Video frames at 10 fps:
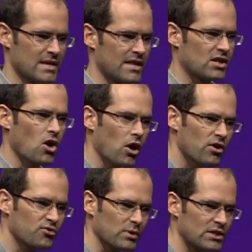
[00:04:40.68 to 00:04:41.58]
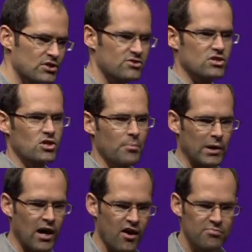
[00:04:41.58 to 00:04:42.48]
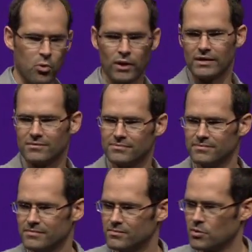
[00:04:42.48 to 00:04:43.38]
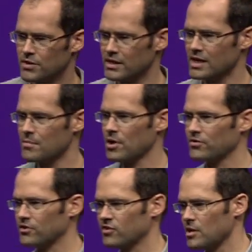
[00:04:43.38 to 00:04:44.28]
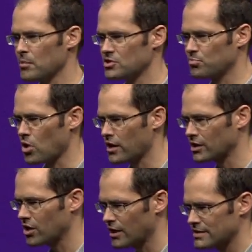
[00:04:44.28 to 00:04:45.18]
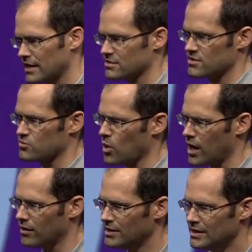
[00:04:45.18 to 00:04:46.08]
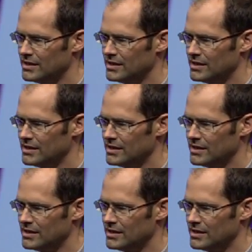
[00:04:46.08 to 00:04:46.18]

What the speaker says: And the car is really just a jumping-off point. We're thinking about this in a much broader context as well.